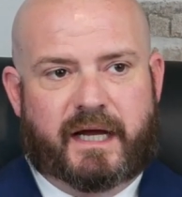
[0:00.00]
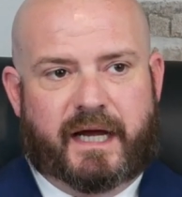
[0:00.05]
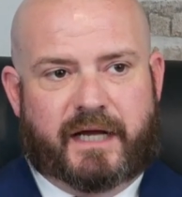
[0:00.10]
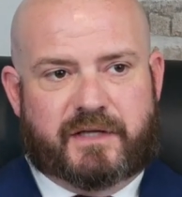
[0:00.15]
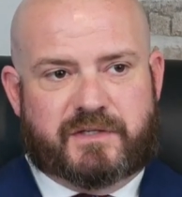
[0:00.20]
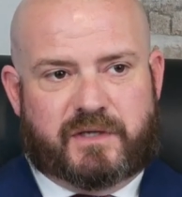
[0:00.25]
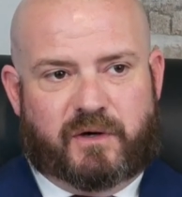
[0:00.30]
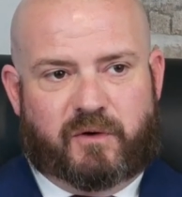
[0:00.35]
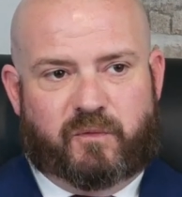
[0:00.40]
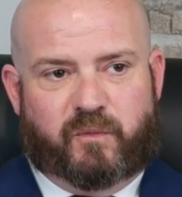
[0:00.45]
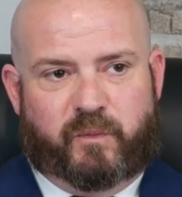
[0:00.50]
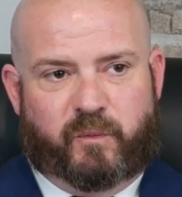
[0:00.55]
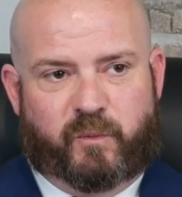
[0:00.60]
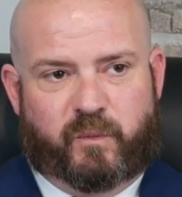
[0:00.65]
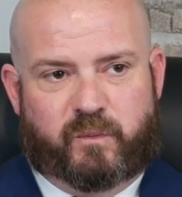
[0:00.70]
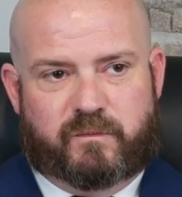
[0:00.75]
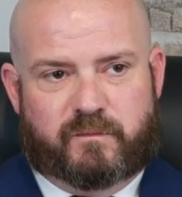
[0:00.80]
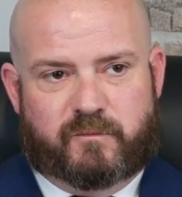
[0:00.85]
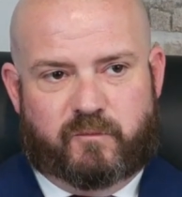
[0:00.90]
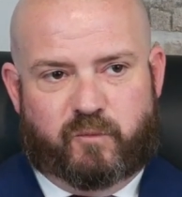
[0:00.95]
And so
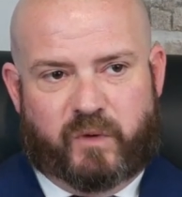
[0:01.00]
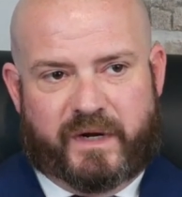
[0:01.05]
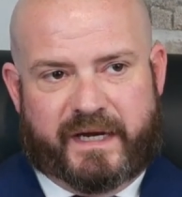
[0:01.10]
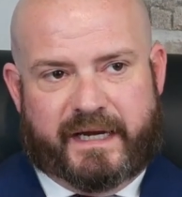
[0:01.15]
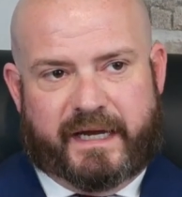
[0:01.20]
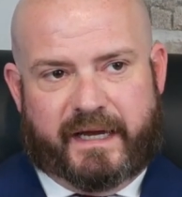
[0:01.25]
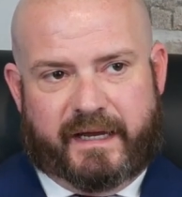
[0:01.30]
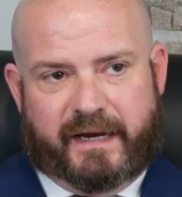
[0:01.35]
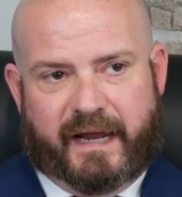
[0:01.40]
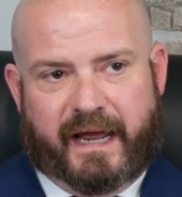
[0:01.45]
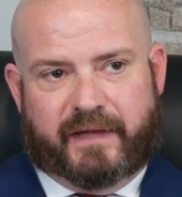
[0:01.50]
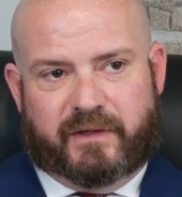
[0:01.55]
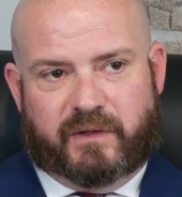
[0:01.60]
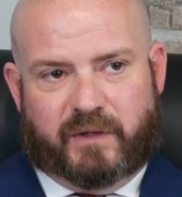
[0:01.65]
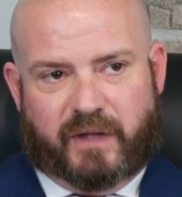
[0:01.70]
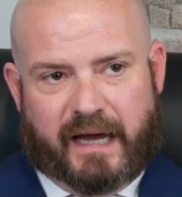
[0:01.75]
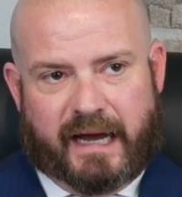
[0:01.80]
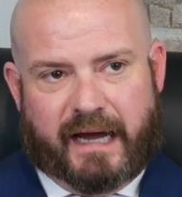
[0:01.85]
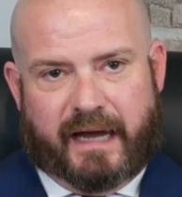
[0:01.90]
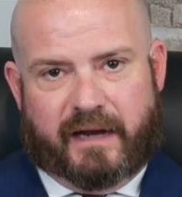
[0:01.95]
we get a
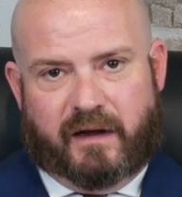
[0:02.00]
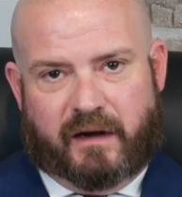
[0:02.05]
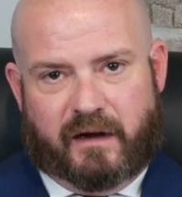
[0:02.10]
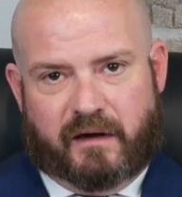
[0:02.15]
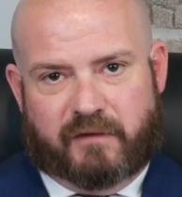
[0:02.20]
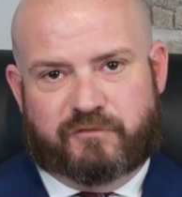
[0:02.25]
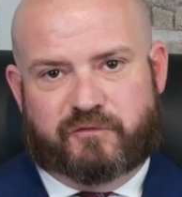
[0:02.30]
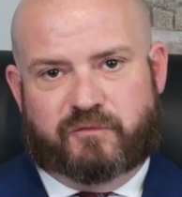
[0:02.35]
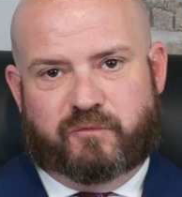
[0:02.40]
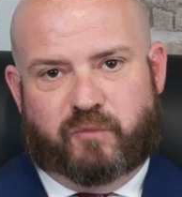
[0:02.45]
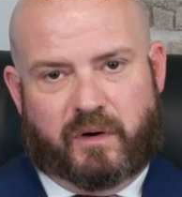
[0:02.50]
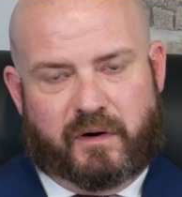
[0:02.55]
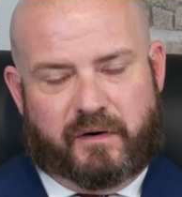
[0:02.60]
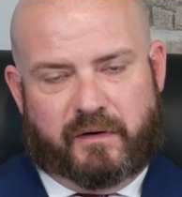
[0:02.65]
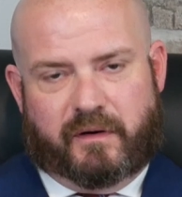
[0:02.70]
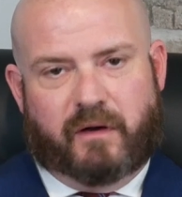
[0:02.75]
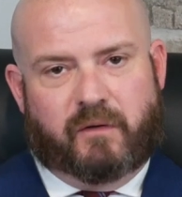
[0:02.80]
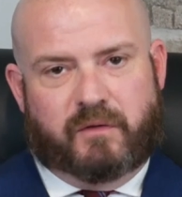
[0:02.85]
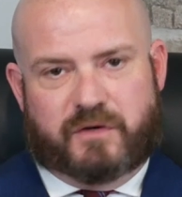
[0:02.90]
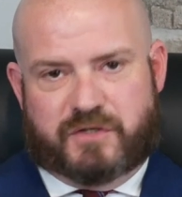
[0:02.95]
lot of what are
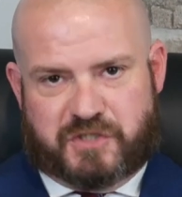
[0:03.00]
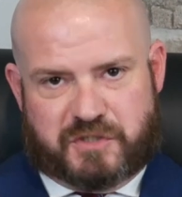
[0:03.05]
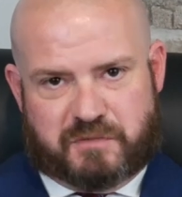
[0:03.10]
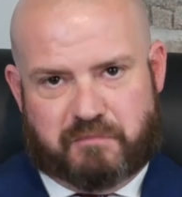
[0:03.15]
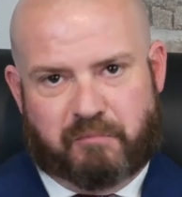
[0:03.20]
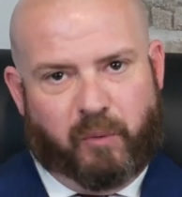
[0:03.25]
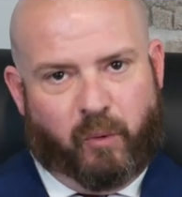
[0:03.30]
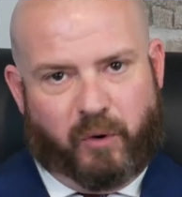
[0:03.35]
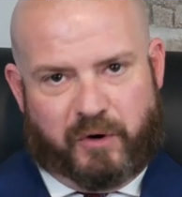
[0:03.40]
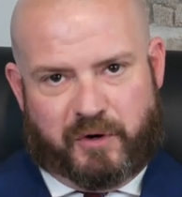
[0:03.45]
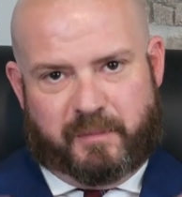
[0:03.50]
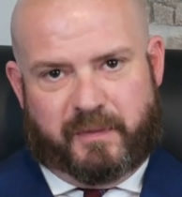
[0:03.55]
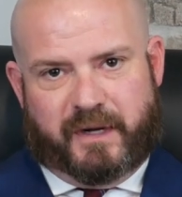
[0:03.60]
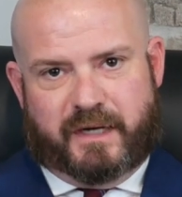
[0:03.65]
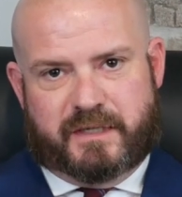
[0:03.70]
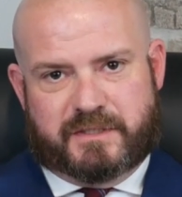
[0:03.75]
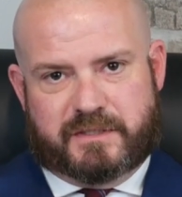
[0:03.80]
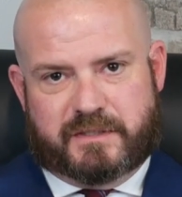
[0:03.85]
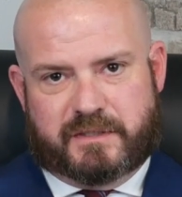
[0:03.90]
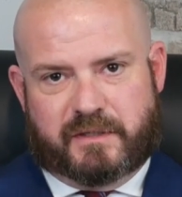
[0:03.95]
known as just border
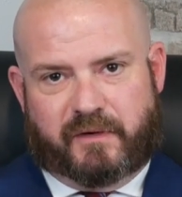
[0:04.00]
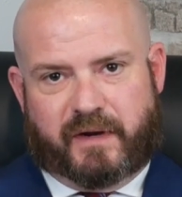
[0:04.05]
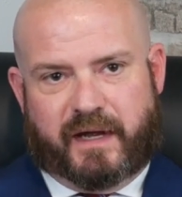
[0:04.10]
busts.